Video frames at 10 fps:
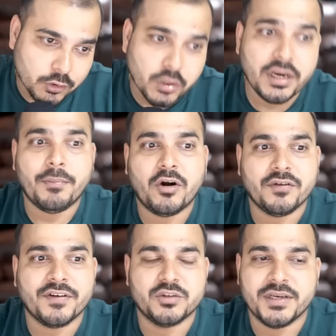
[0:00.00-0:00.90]
good amount
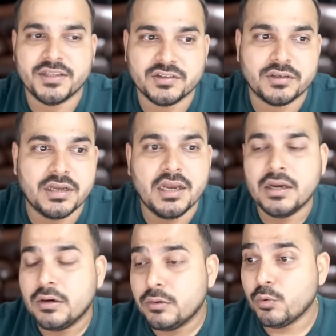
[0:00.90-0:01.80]
of experience or
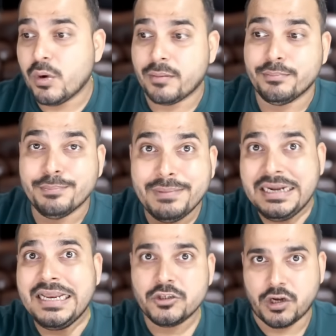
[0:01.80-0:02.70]
who are
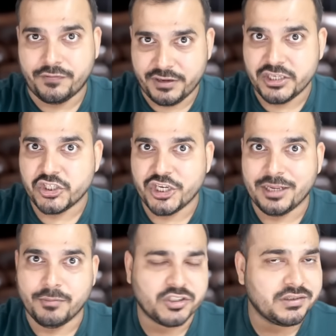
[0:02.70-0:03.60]
building software
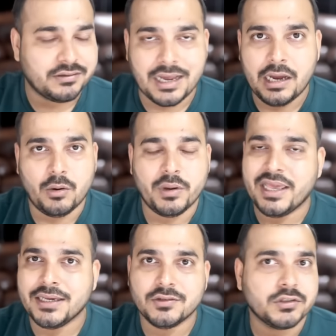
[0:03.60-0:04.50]
engineering because now
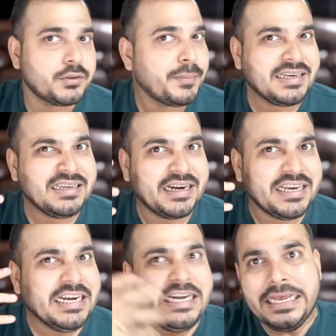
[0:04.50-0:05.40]
ai is also
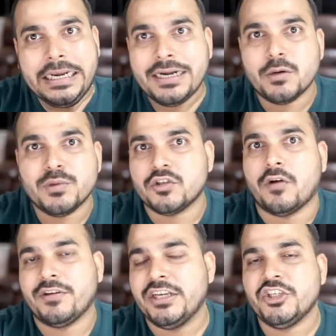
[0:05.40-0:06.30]
getting integrated with
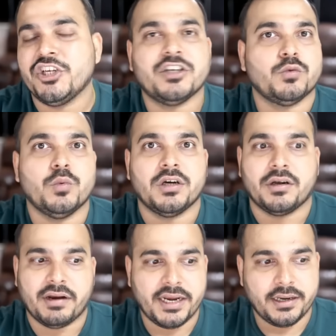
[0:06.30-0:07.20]
software engineers
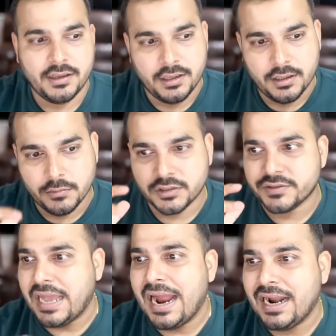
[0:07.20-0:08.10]
work right
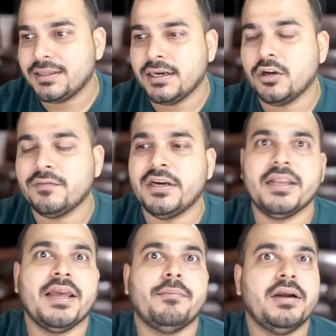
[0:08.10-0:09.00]
because at the end of the day
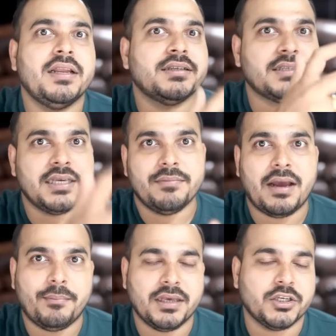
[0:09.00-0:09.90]
they are building the same
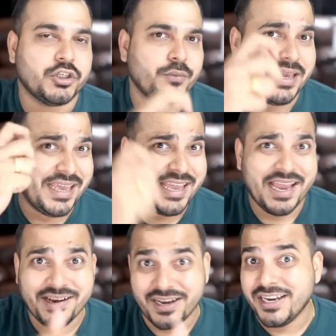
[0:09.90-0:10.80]
application where
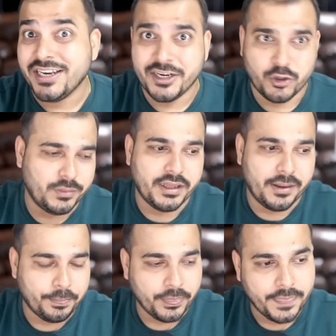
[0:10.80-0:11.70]
ai really need to be
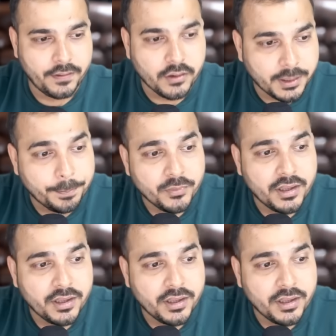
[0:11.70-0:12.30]
there okay